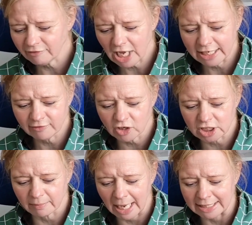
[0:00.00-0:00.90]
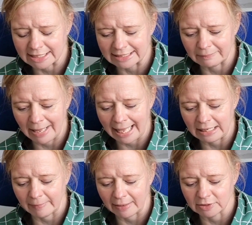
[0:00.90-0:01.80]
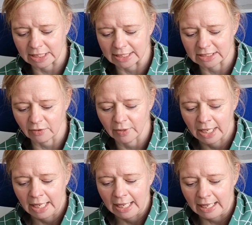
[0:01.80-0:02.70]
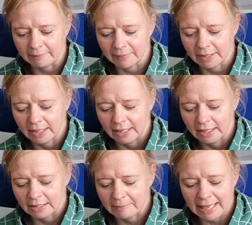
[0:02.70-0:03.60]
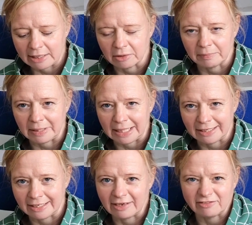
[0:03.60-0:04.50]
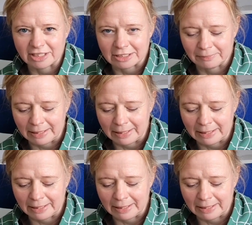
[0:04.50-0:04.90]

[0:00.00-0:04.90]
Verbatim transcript: kind of got some ideas in my head about it. So um, they may end up being gifted to